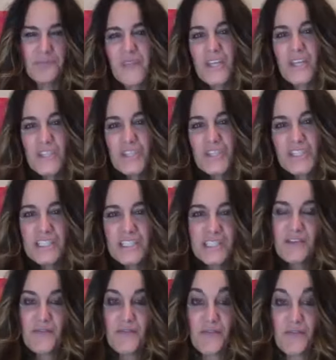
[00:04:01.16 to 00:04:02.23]
to just
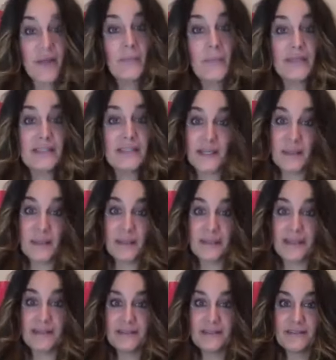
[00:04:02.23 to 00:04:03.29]
fib a little bit
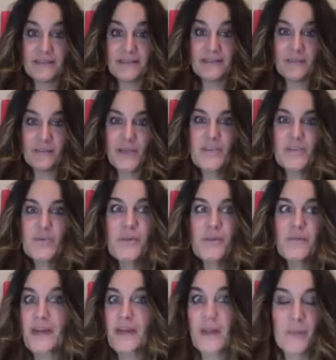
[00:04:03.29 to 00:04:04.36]
because we're
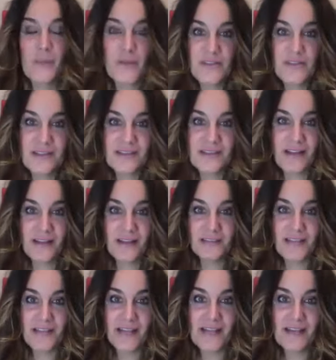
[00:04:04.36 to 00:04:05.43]
afraid the person's not going to
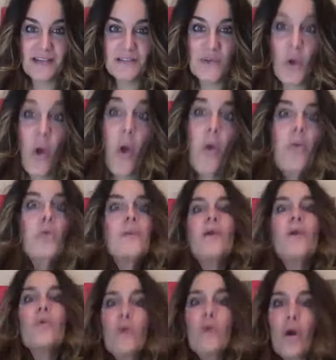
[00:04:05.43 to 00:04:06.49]
like us. Or we
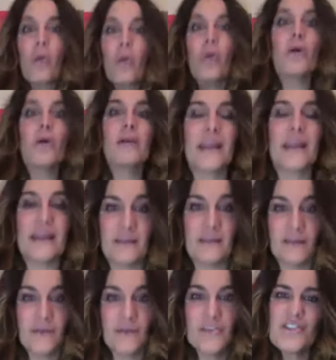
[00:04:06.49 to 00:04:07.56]
don't go all in.
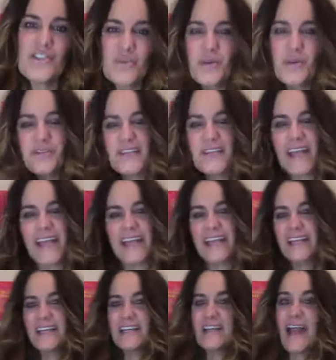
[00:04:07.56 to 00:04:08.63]
We just sort of like
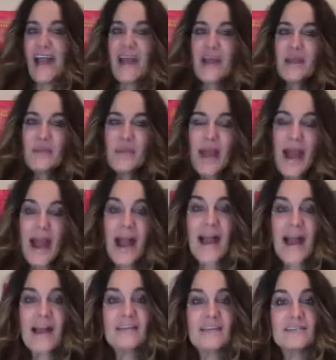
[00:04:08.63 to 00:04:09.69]
hang
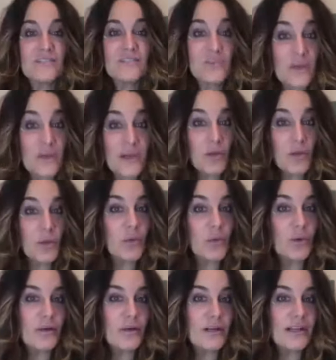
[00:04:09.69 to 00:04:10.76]
back to be
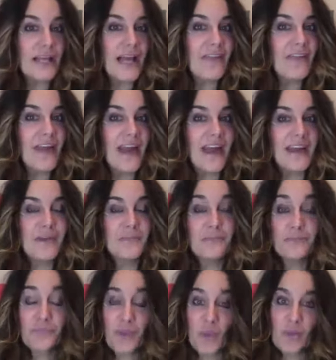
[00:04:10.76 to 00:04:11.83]
cool, and then
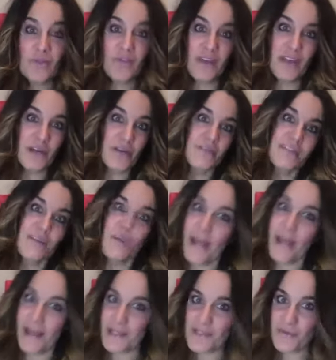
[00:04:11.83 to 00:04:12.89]
we figure if someone
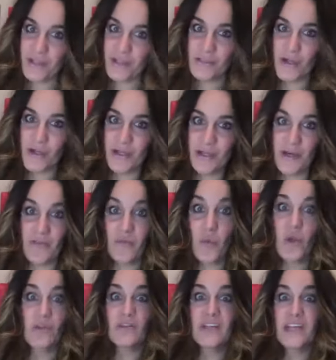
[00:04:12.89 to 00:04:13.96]
hangs around long enough,
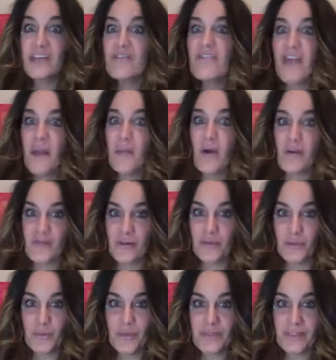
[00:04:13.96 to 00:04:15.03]
we'll give them our
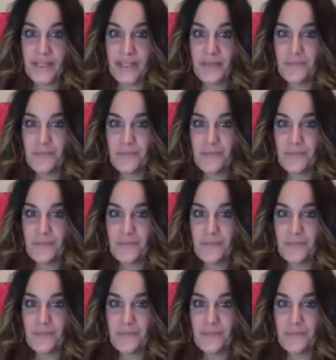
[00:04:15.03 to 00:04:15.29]
vulnerability.